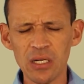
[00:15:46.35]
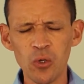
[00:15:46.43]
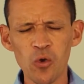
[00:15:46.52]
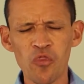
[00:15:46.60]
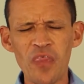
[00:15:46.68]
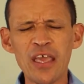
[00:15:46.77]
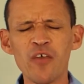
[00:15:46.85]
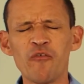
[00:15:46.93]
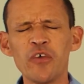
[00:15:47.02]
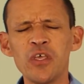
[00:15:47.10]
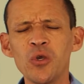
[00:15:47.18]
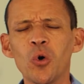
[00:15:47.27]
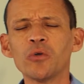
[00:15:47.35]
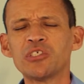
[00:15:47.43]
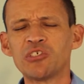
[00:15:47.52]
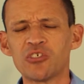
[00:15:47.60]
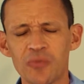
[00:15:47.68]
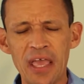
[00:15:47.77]
Lord, thank you for your
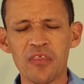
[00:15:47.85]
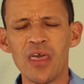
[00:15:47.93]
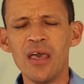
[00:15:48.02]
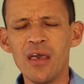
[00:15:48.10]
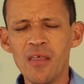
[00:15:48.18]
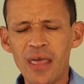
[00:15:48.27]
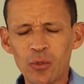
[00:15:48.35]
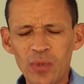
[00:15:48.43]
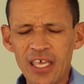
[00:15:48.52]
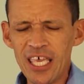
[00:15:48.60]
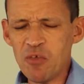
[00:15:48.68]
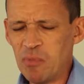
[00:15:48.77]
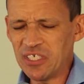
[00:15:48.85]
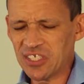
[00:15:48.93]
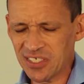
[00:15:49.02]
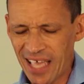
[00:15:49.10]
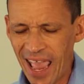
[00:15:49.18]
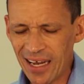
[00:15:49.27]
strength that will keep me
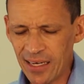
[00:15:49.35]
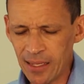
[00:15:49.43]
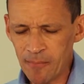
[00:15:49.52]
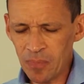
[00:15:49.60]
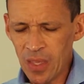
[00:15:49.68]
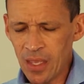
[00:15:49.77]
standing,